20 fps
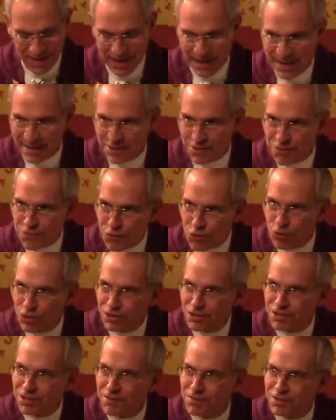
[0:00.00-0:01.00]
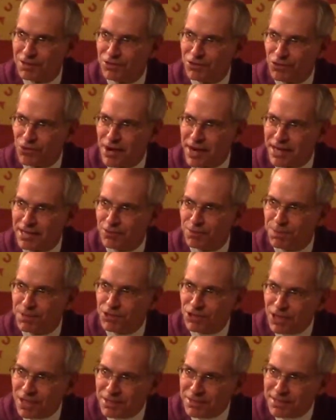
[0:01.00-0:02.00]
and the fullness of His grace, but
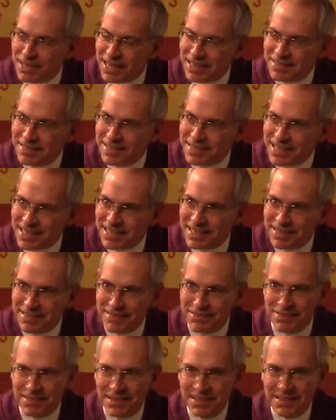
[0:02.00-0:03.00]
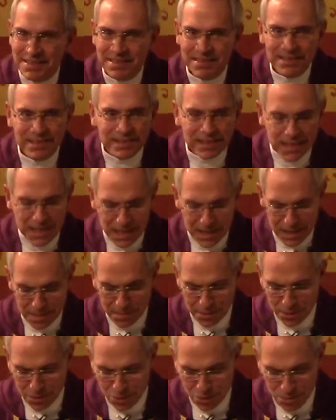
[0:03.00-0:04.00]
just as things
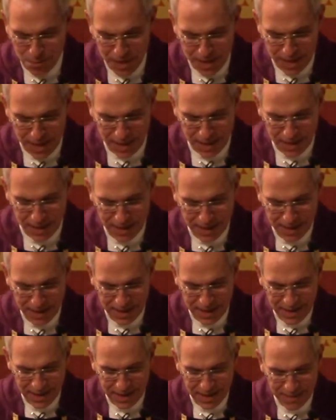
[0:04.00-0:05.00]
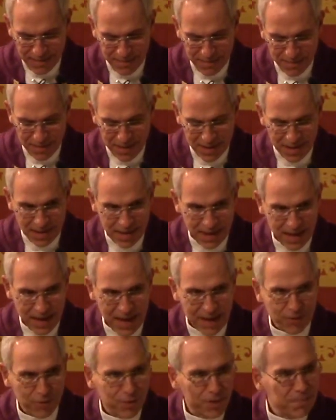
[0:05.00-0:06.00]
seem to be,
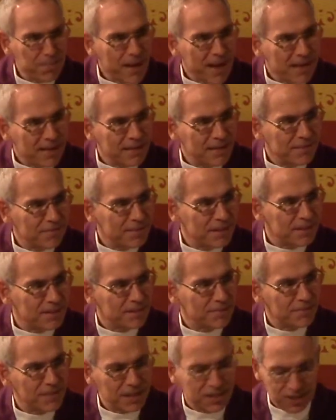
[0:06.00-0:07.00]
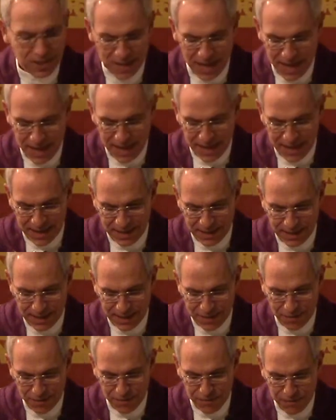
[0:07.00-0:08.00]
how the repetitiveness of each day can
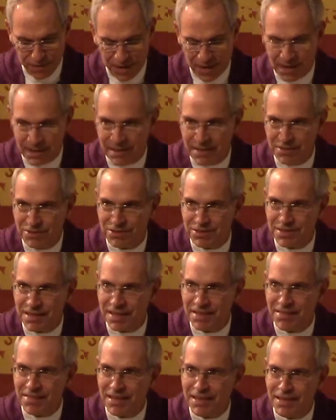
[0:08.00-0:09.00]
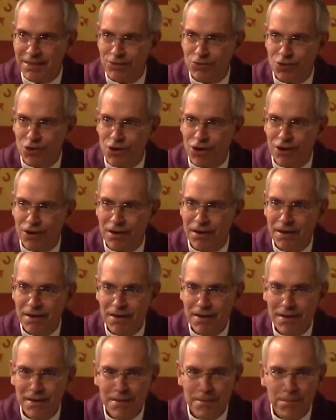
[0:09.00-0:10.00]
lead to feelings that things are
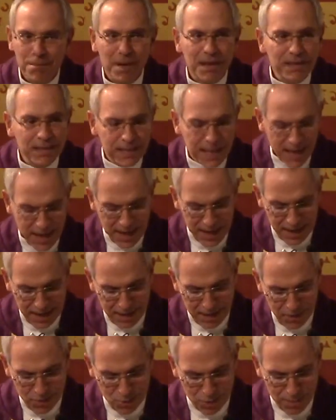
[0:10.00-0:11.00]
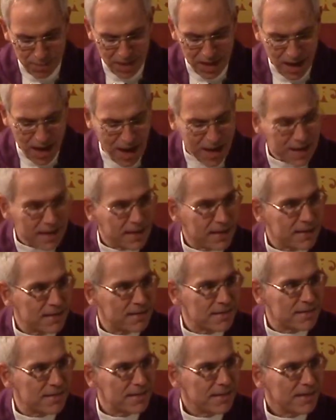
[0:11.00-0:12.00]
mundane or
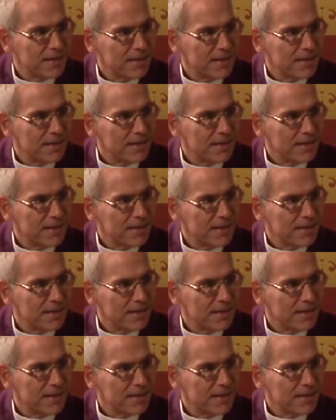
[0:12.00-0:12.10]
monotonous.